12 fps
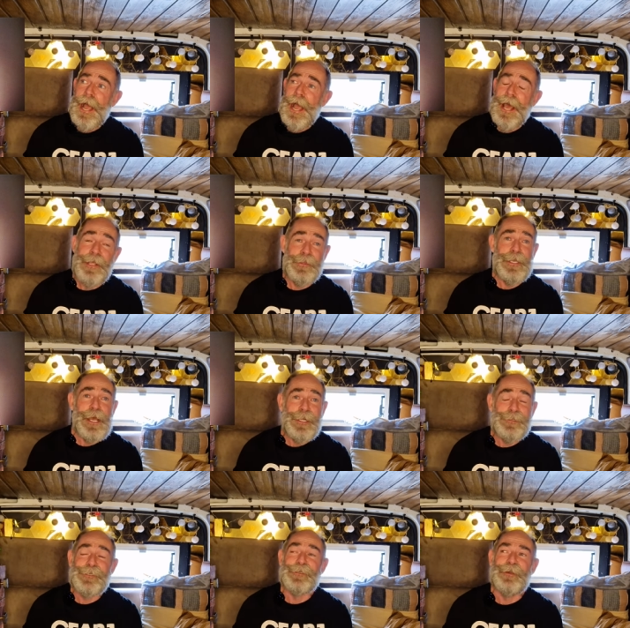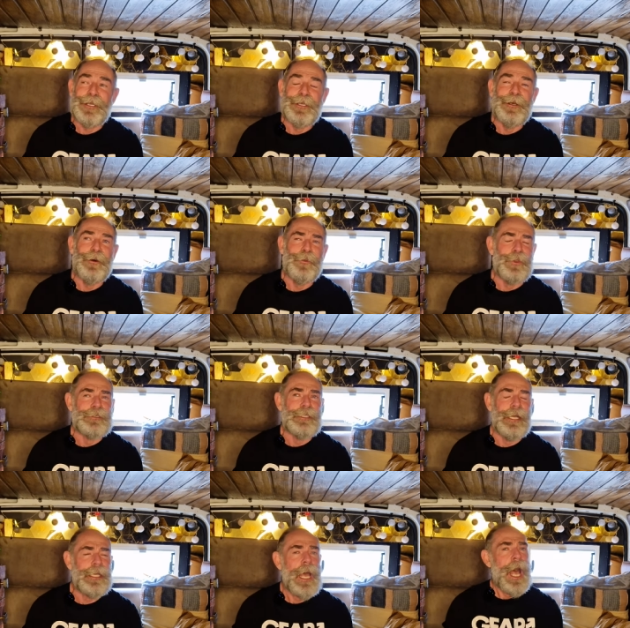And the answer I got was
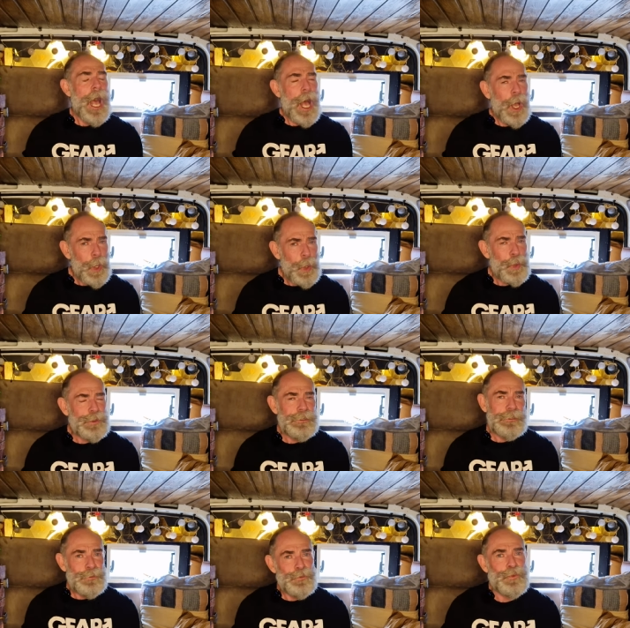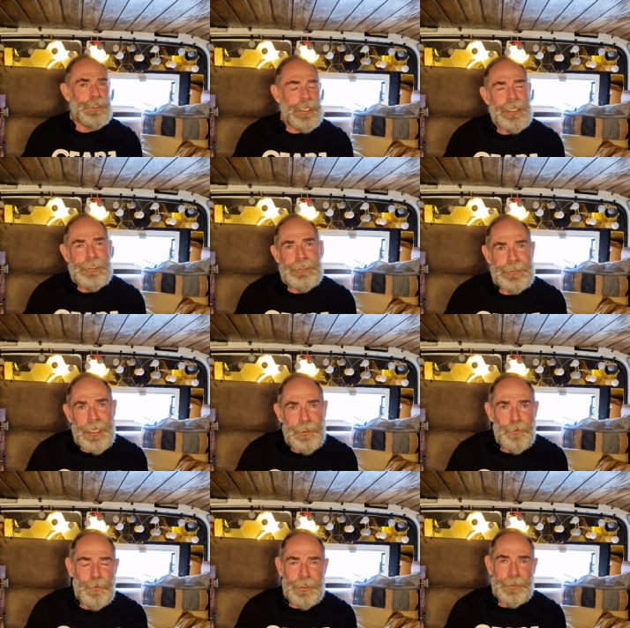like, oh, didn't Renee
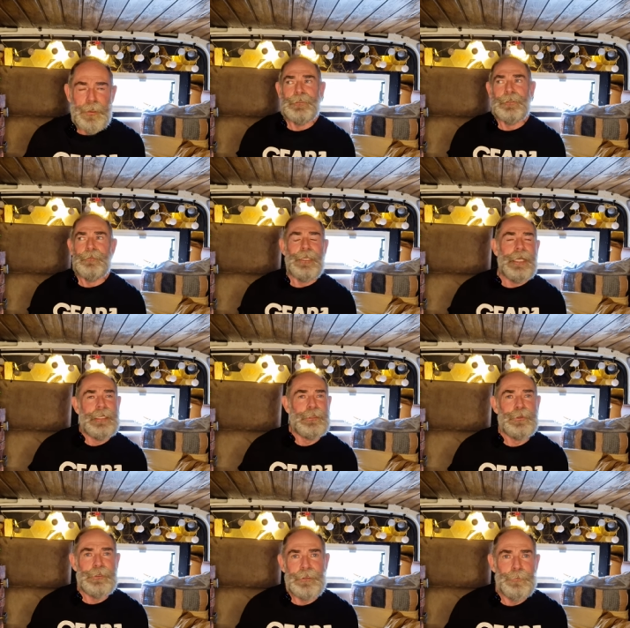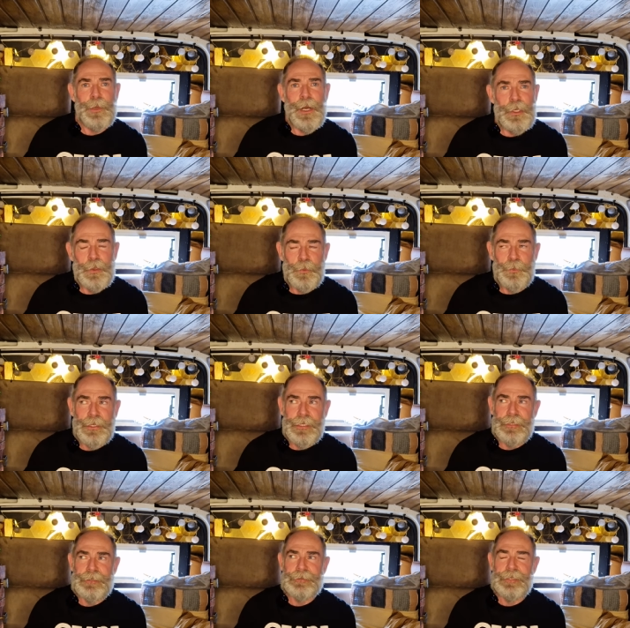Zellweger play her in a
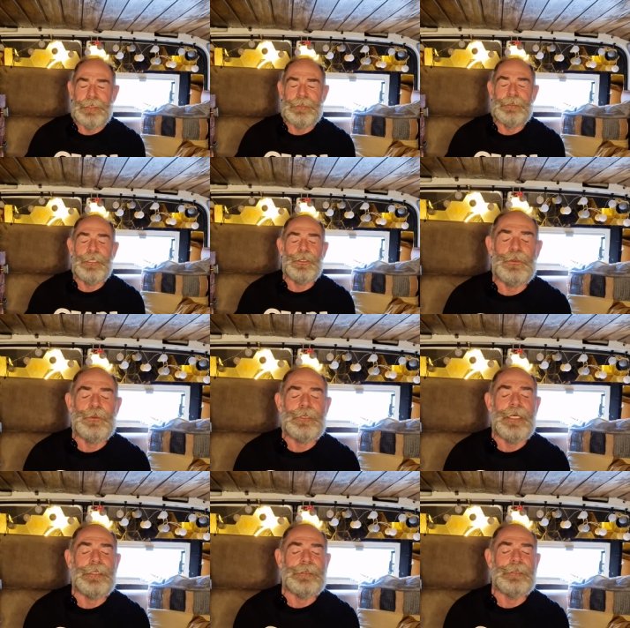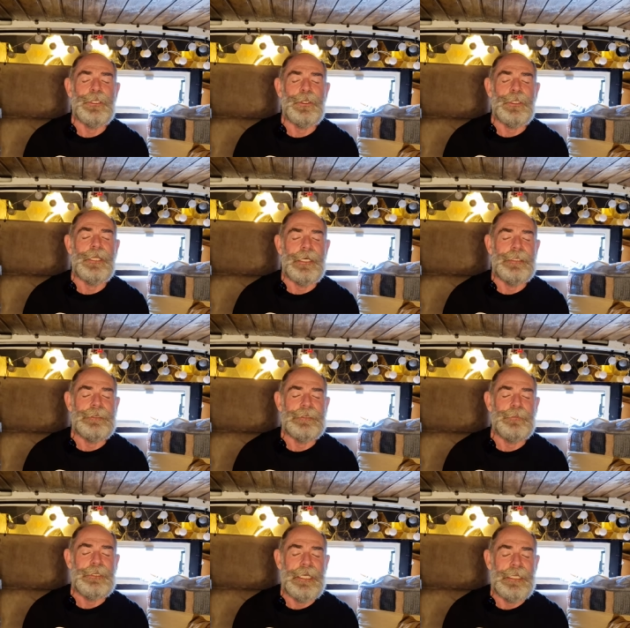biopic? It's like, no, that's not Liza
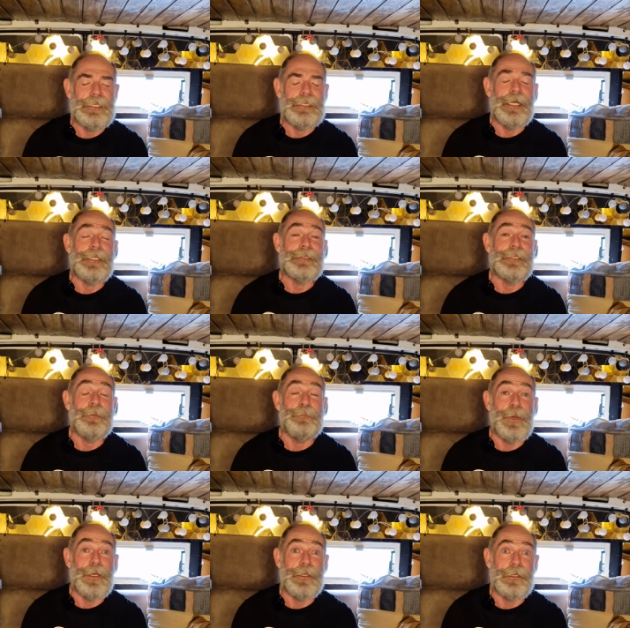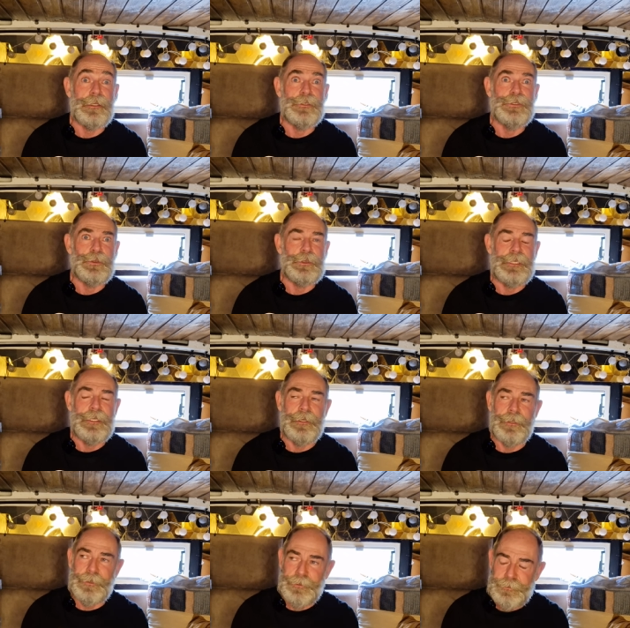Minnelli, that's her mother, Judy
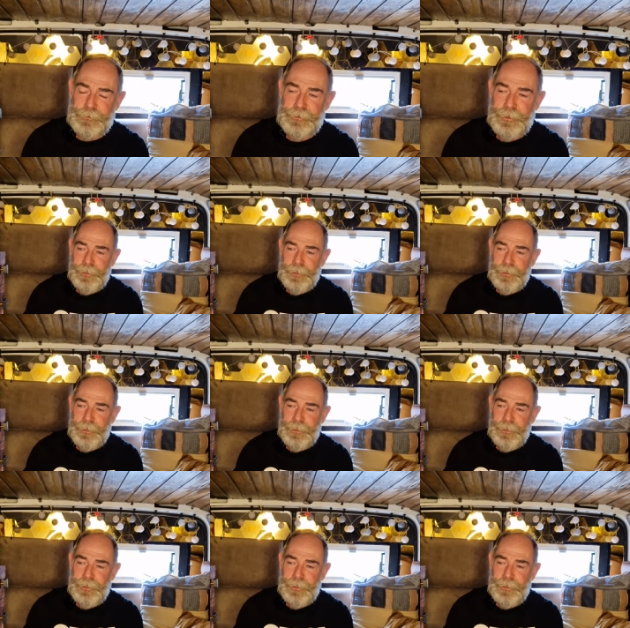Garland.